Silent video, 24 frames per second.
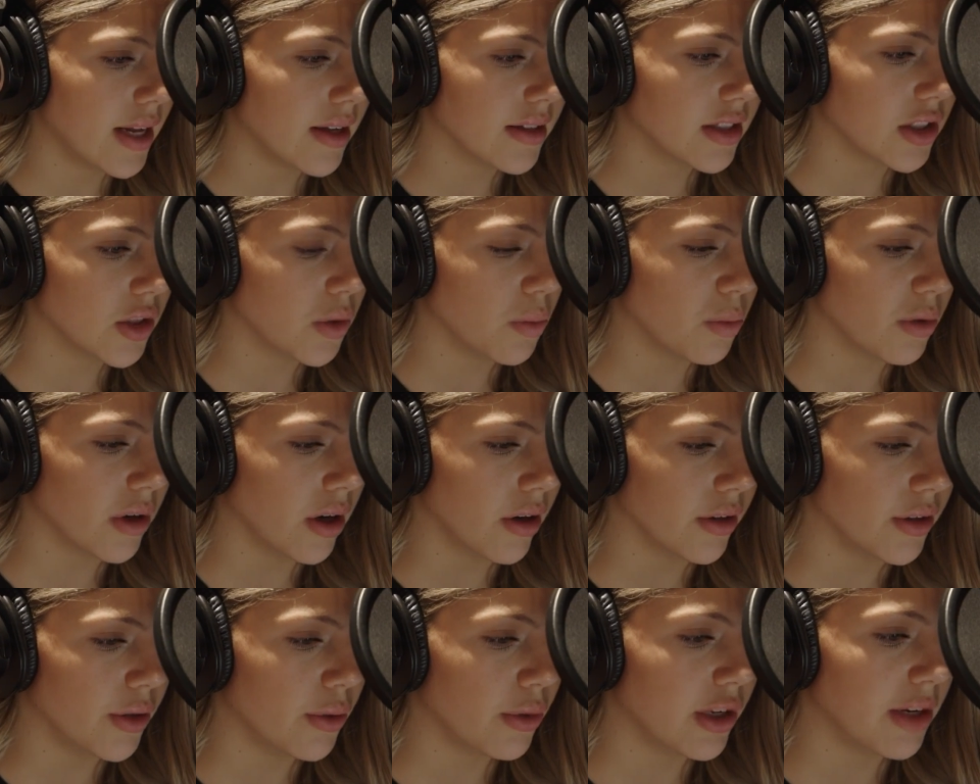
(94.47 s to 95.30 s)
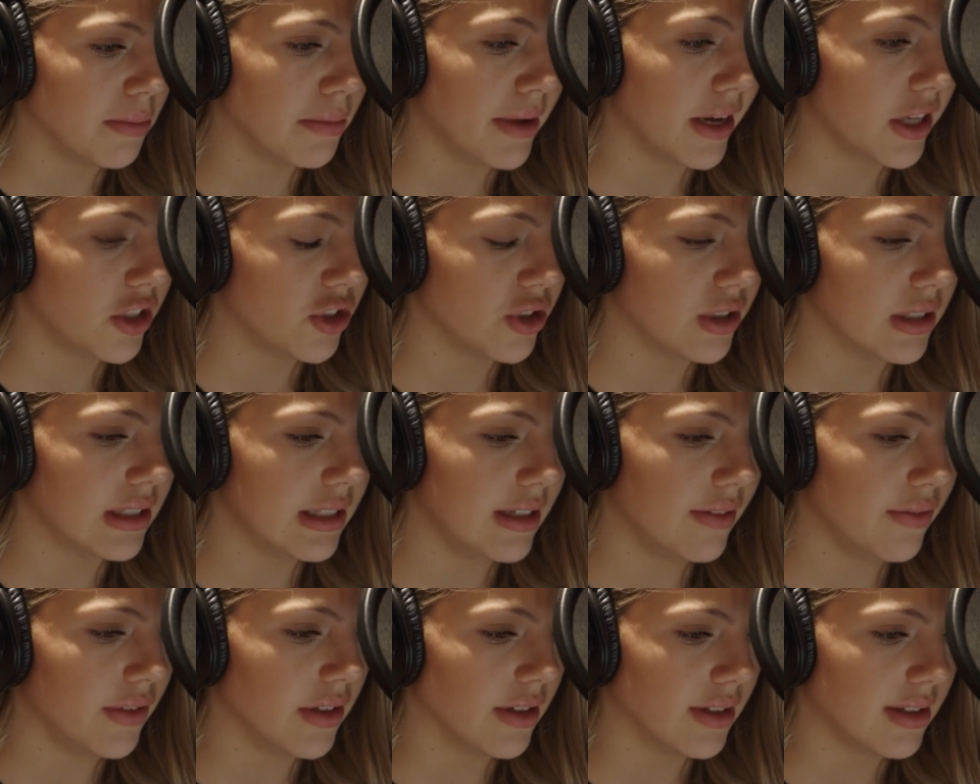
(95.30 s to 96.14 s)
else in the world who could make
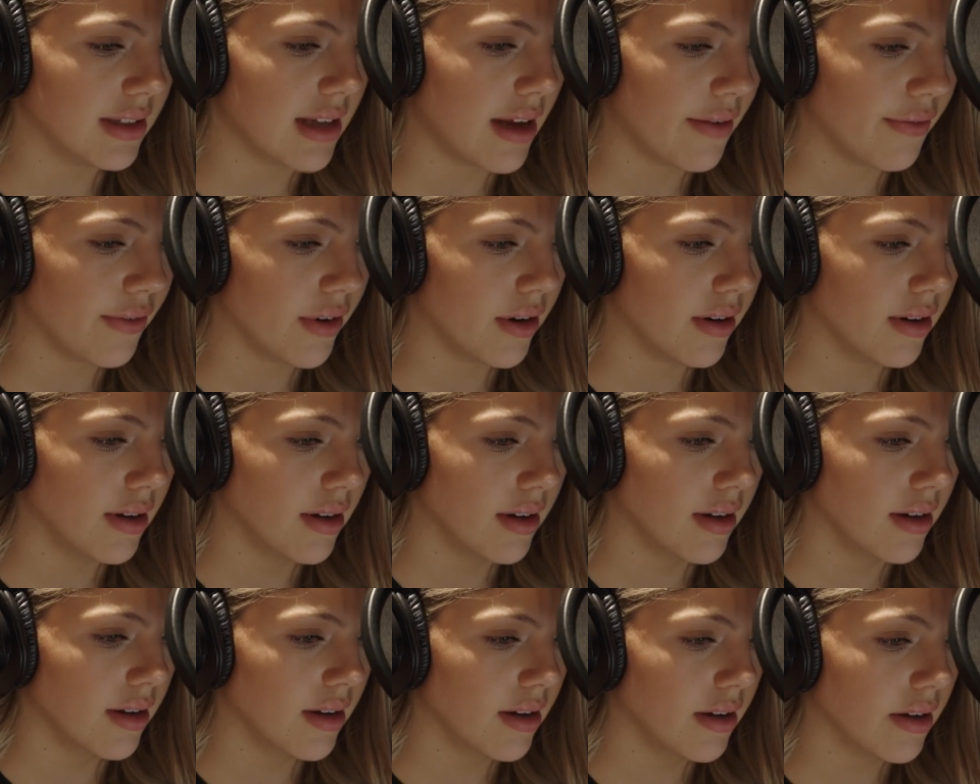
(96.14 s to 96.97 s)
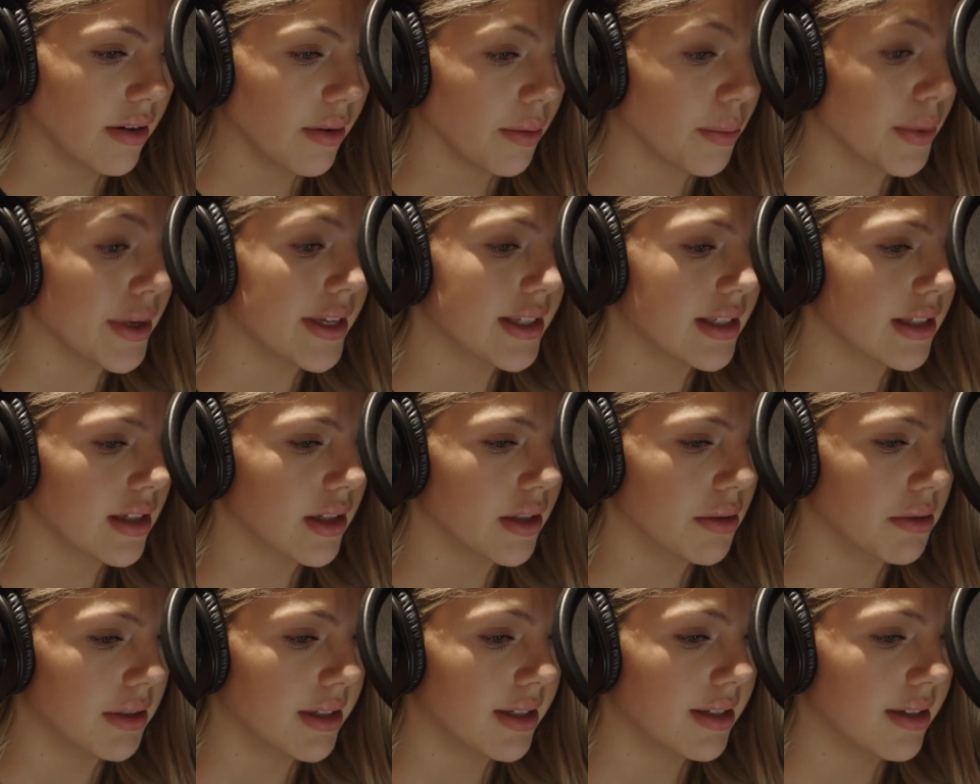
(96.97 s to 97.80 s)
Trinity feel safer, Rhys
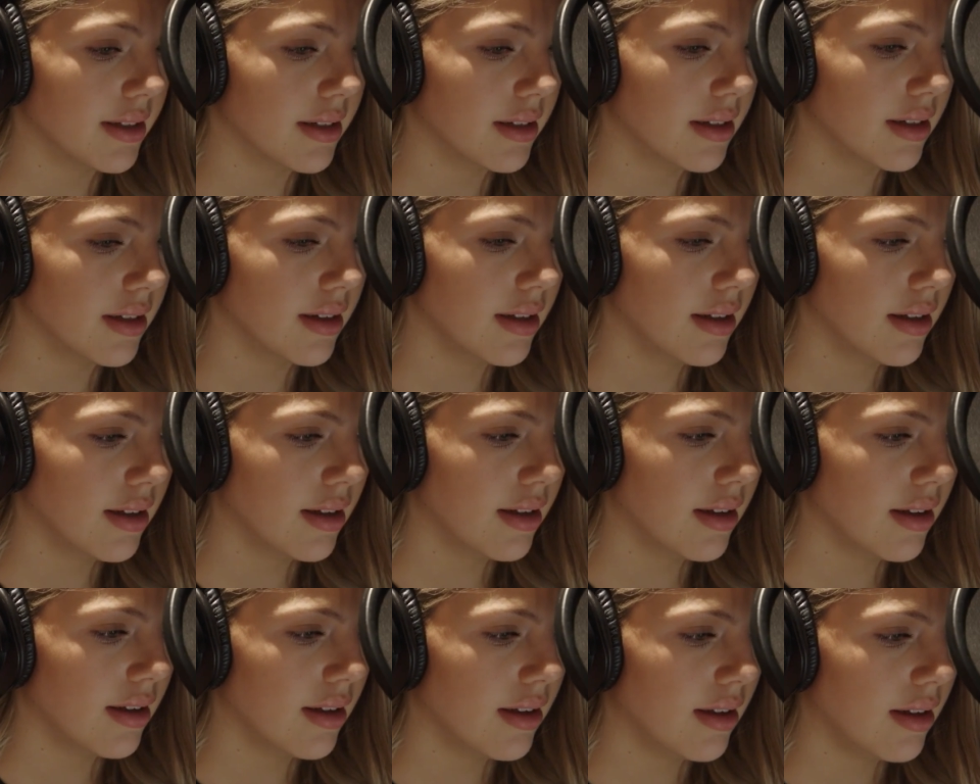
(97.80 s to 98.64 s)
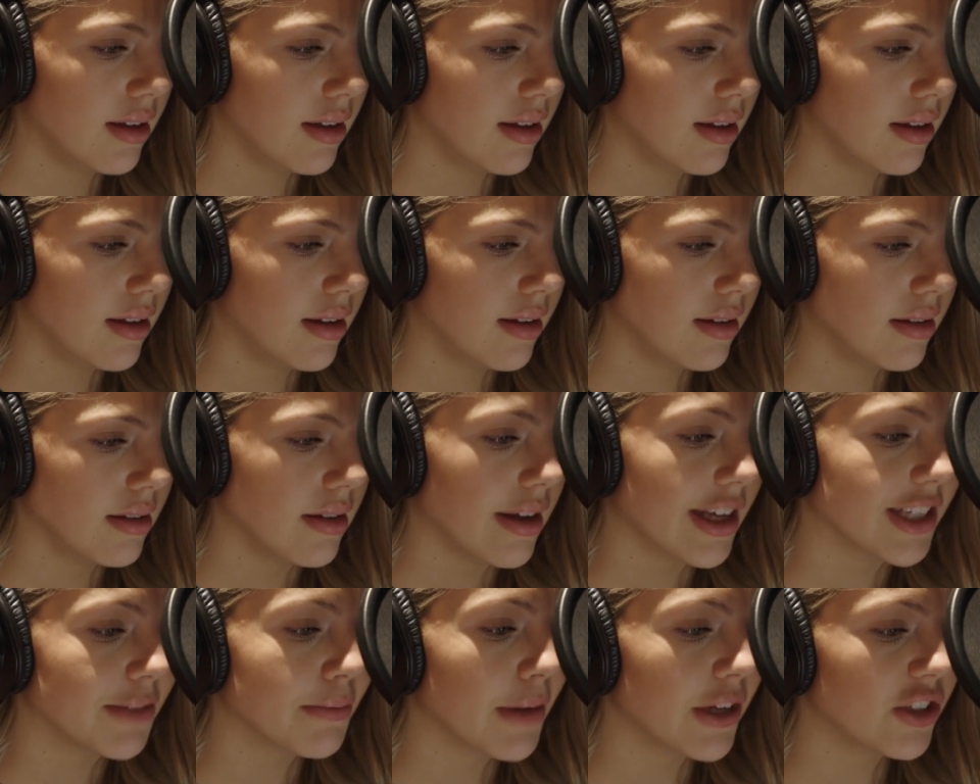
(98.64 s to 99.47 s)
included.
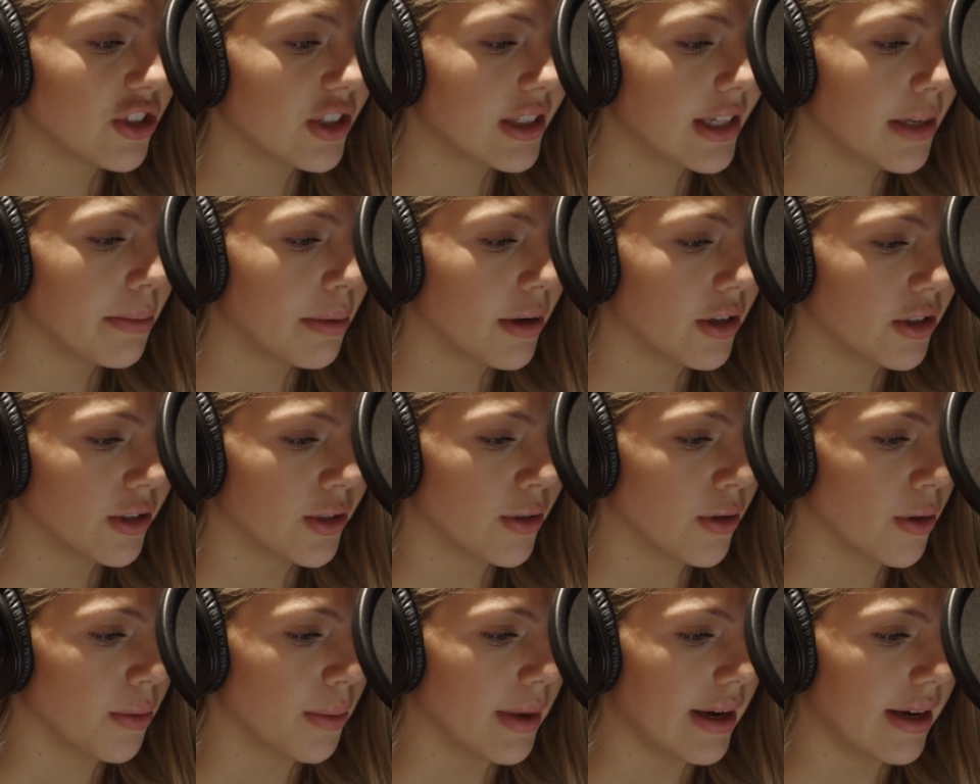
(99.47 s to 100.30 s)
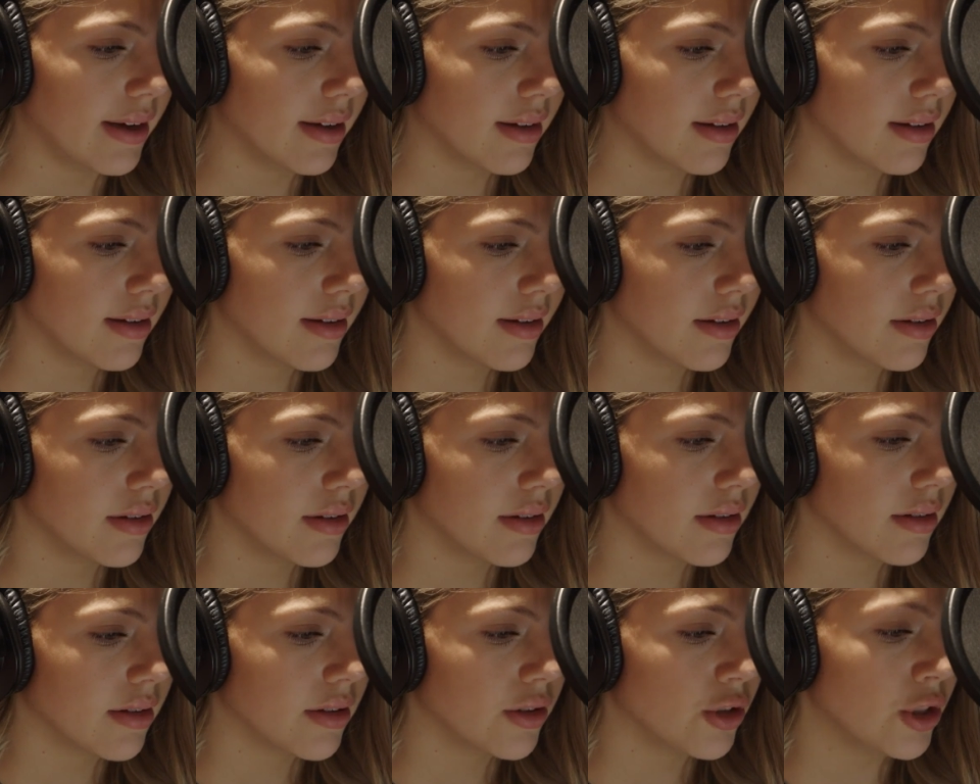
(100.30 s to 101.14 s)
As much as he pushed her away,
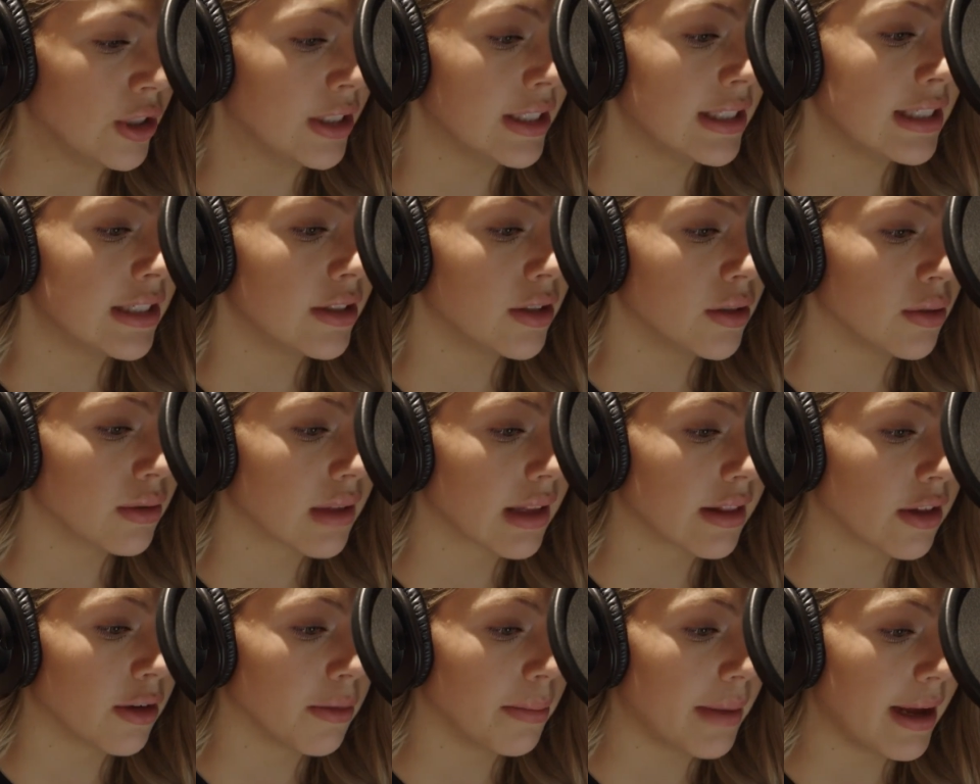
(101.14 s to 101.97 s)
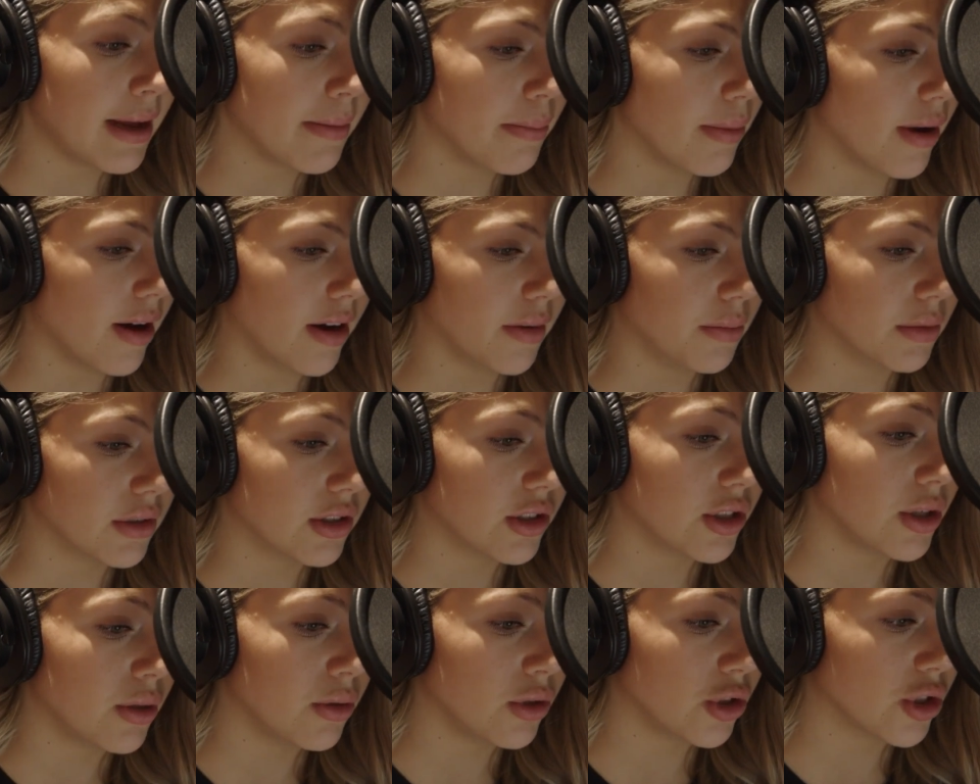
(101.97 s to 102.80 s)
Trinity knew that their mate bond was
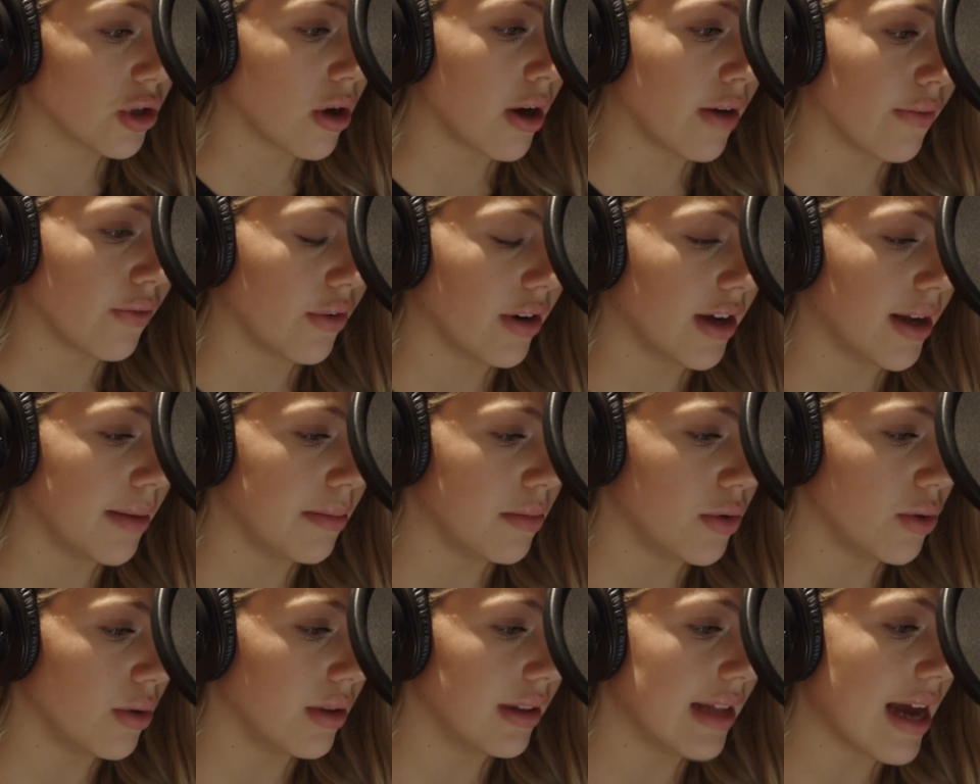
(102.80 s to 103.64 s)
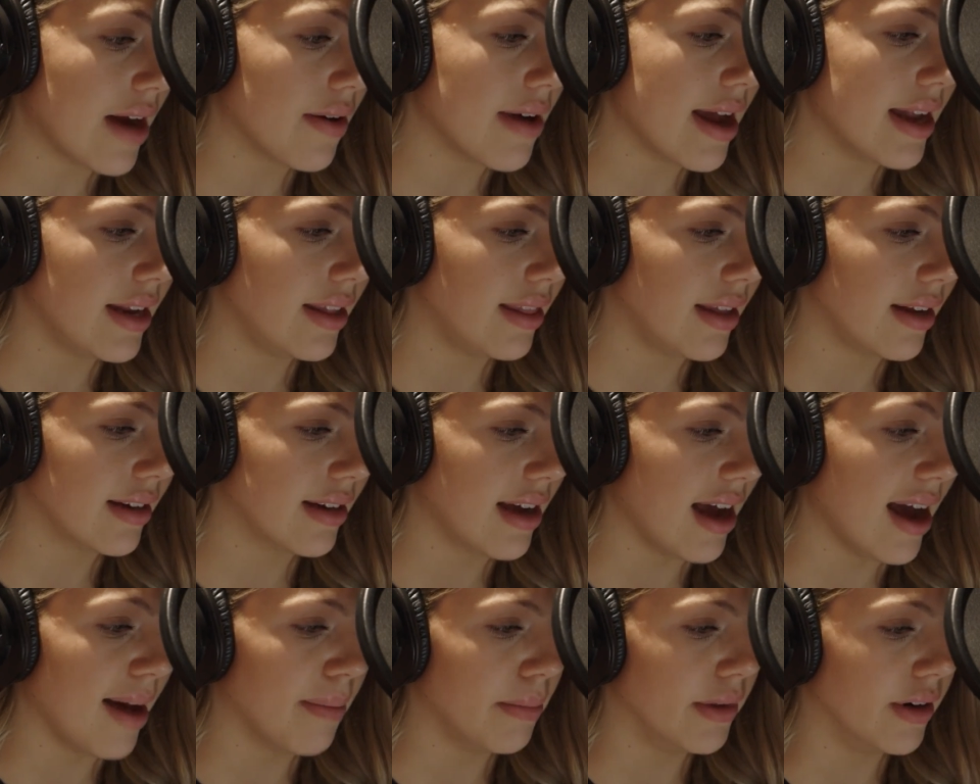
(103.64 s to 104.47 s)
too strong for him to allow anything
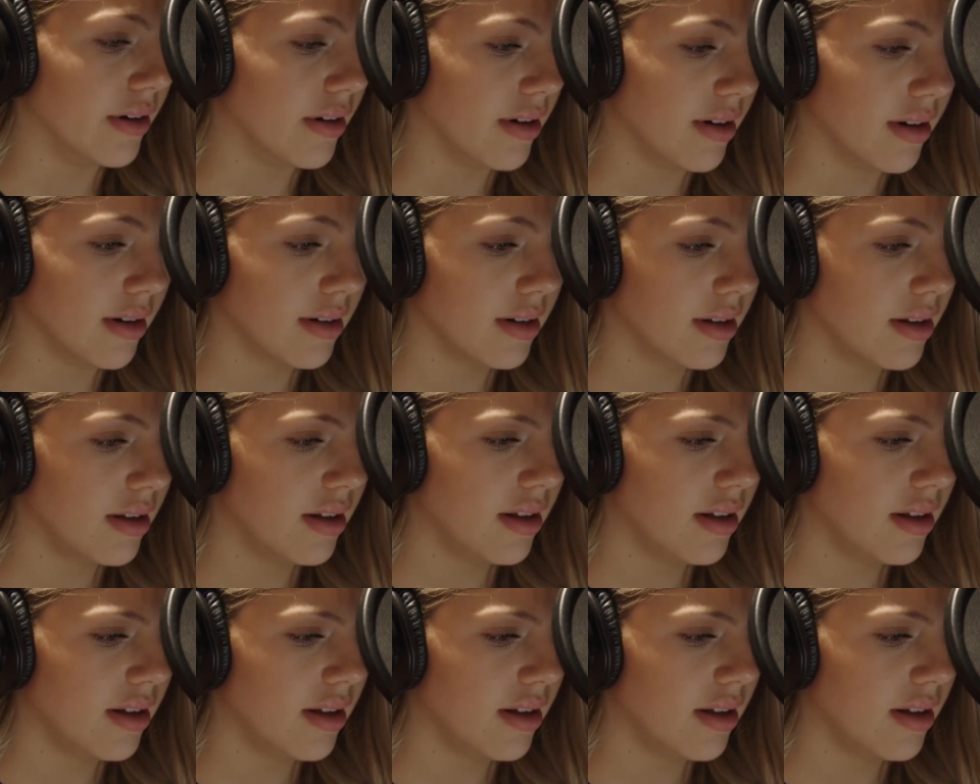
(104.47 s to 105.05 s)
to happen to her.